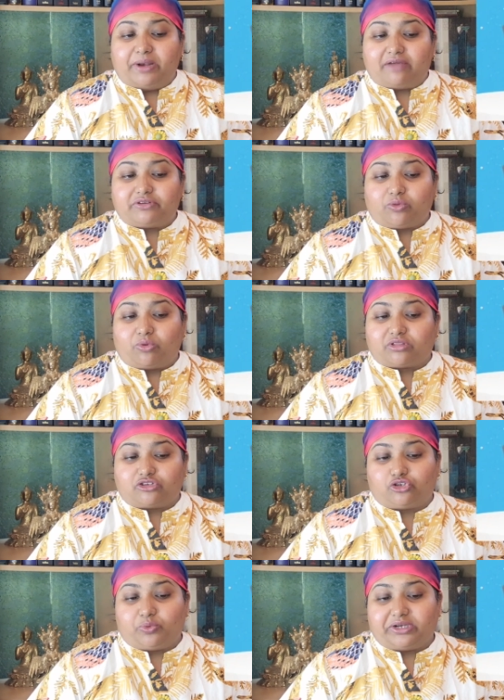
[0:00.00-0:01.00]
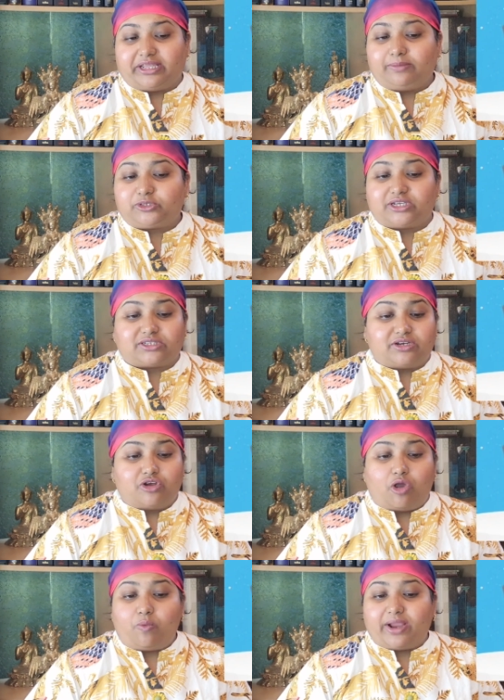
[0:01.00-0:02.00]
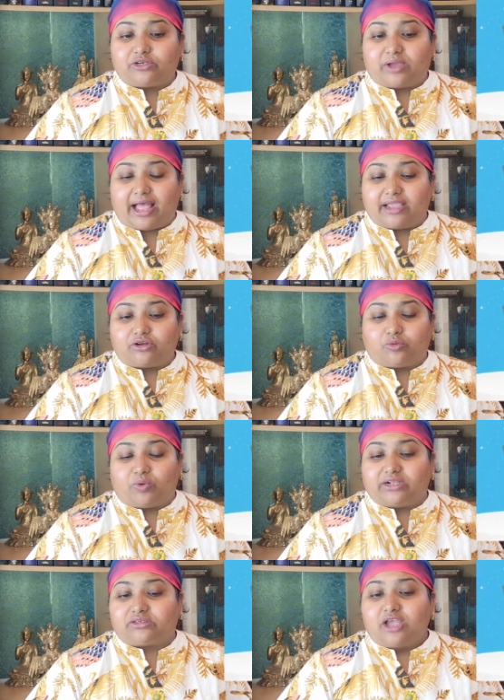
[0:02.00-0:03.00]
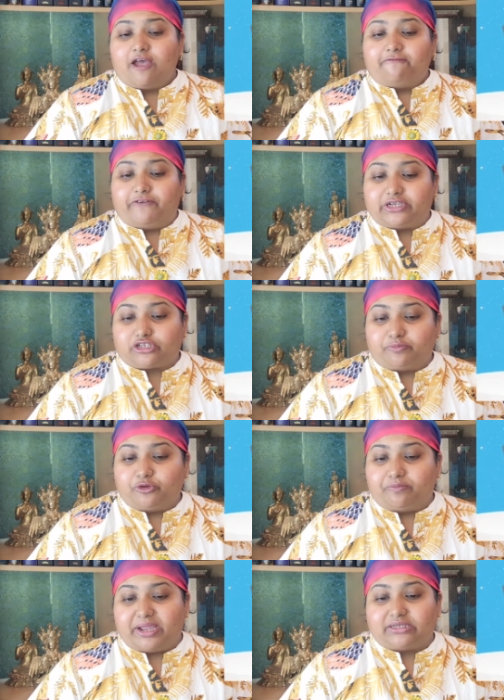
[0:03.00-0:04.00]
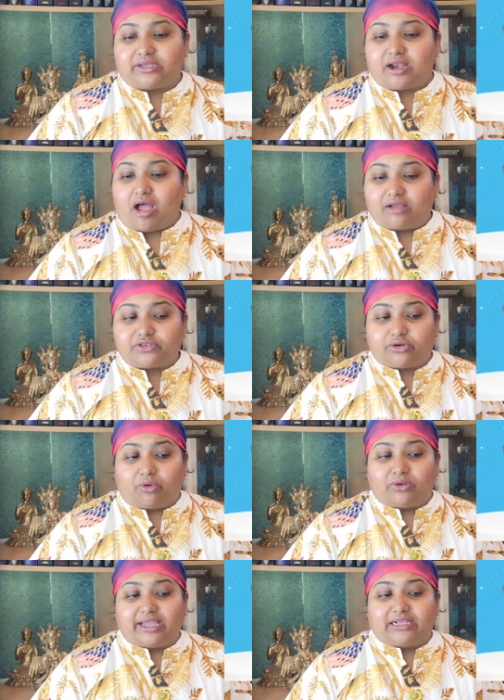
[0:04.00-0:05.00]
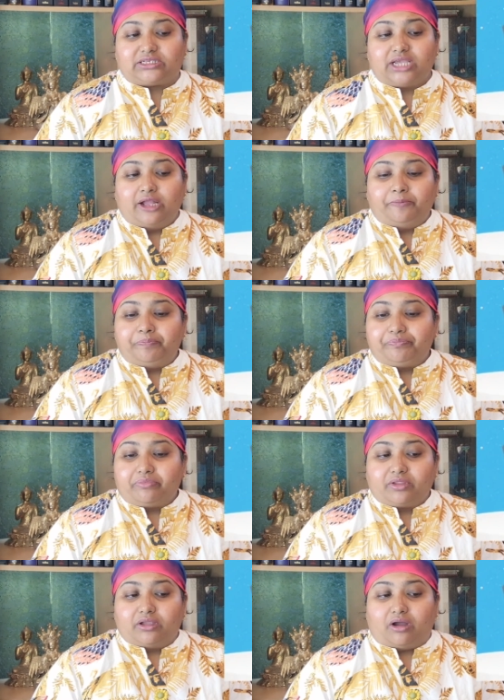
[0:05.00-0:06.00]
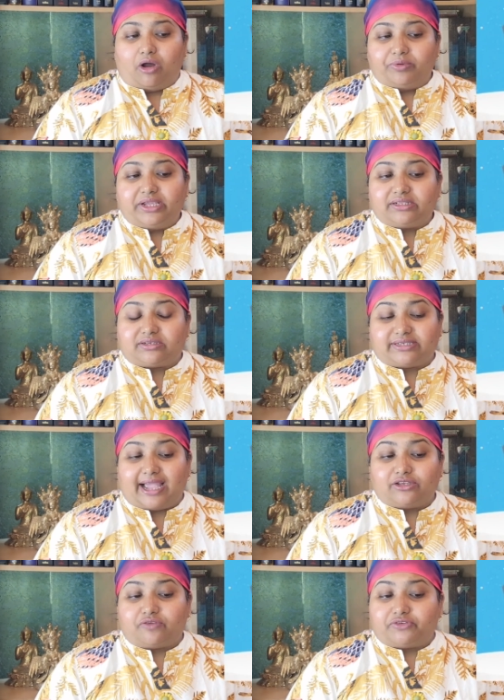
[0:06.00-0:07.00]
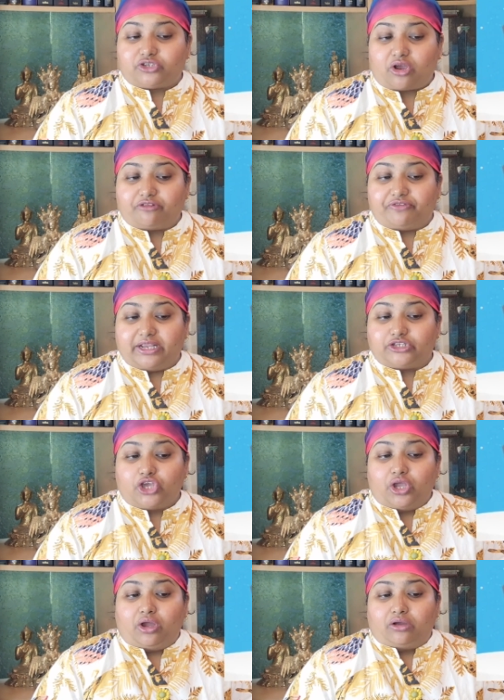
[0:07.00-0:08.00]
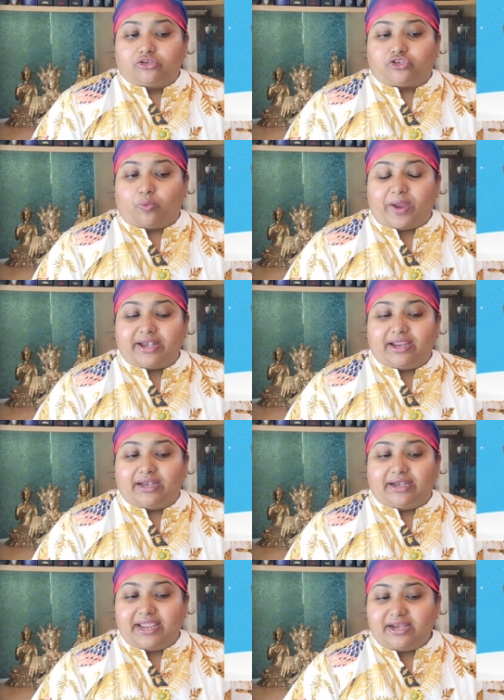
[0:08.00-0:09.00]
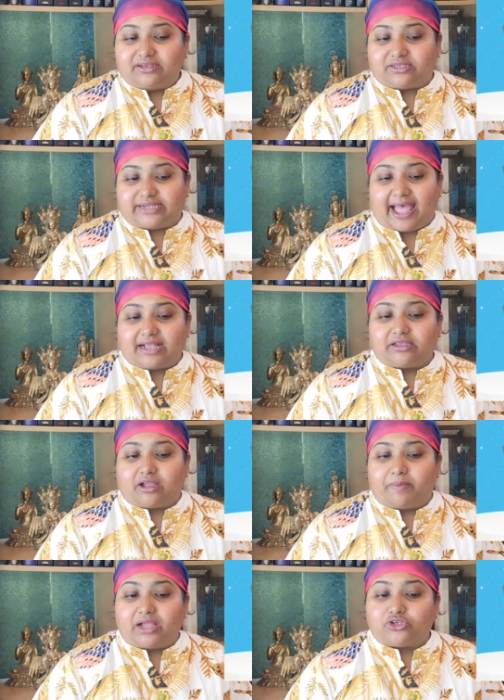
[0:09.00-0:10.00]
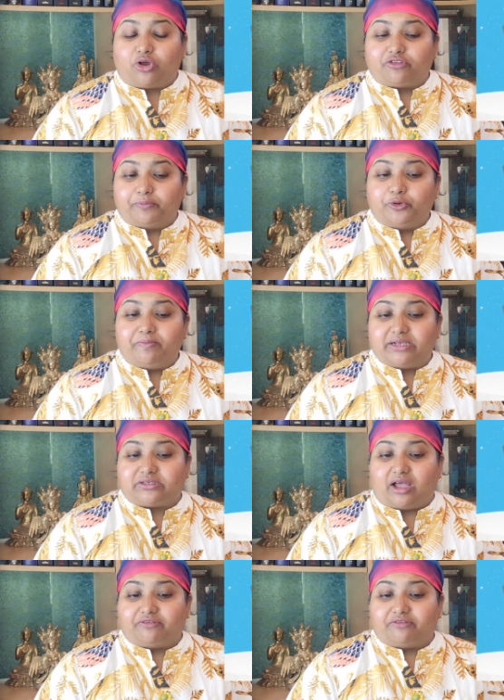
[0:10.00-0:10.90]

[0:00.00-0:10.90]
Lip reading: beloved author Stuart Gibbs. There's nowhere to hide on the world's first moonbase, and after all, it's only the size of a soccer field. So when Nina Stack, the commander of the Moonbase